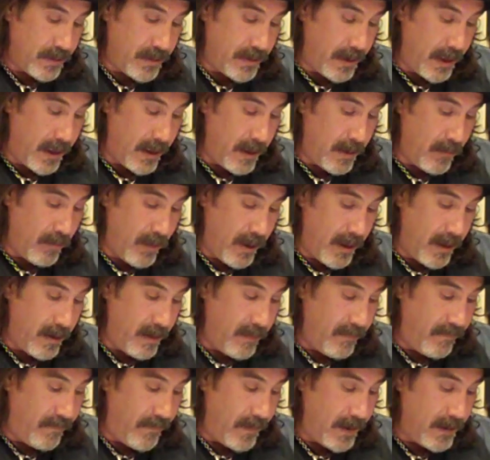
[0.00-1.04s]
standing ready
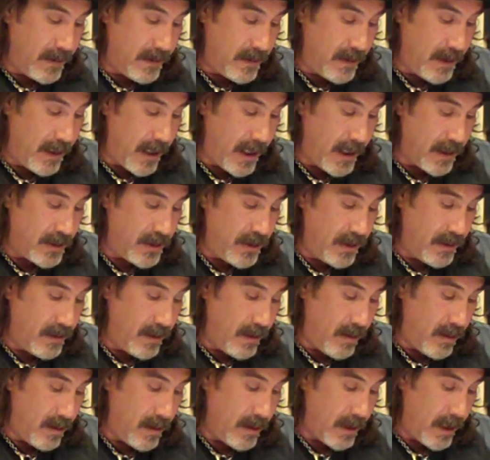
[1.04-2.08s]
to face the ashy
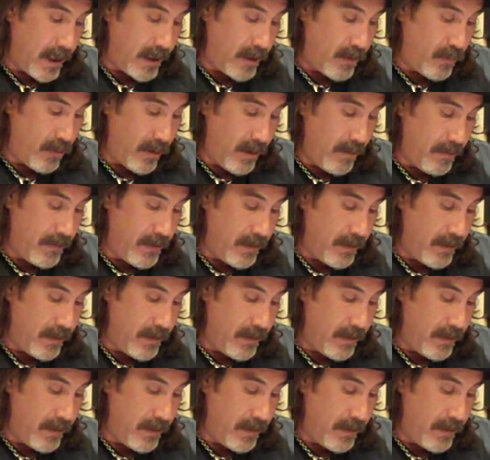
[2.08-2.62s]
dawn like grim,